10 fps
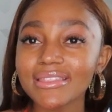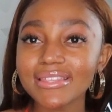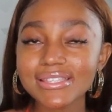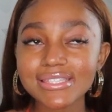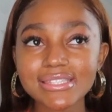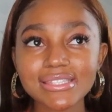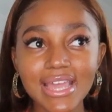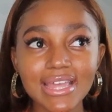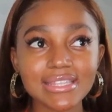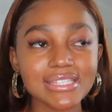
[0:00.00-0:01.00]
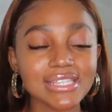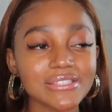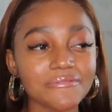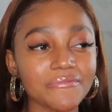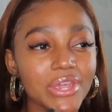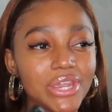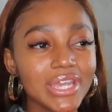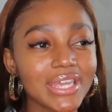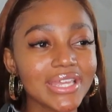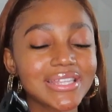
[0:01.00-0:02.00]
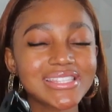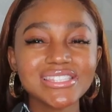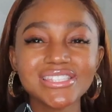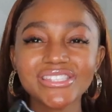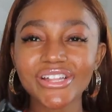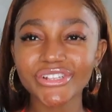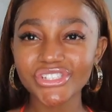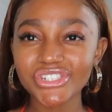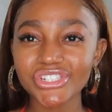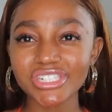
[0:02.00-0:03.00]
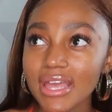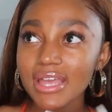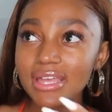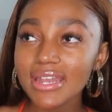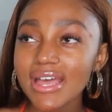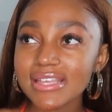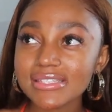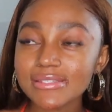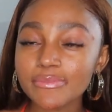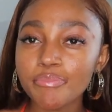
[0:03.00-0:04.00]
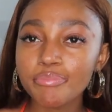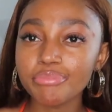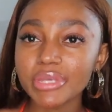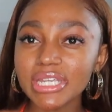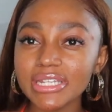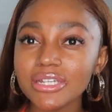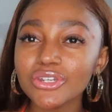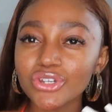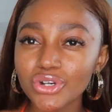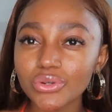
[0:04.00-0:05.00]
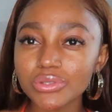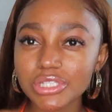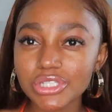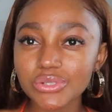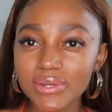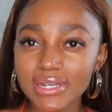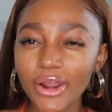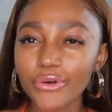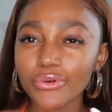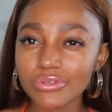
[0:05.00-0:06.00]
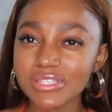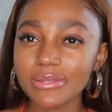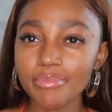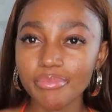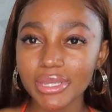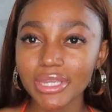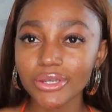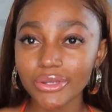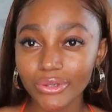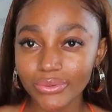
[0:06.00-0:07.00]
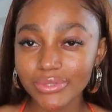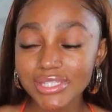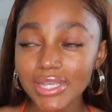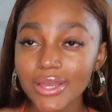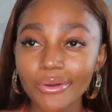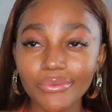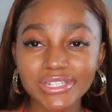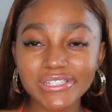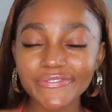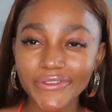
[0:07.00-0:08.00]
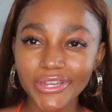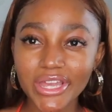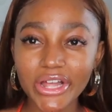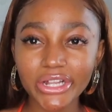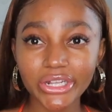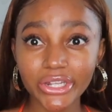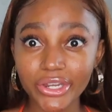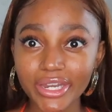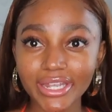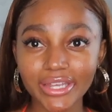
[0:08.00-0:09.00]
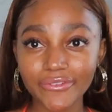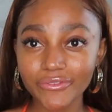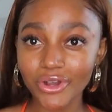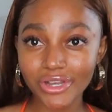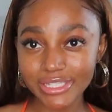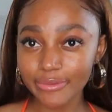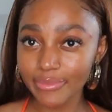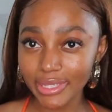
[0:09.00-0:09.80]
this scent is very sultry. It has bean notes to it, like roasted bean notes, which is very alluring if you ask me.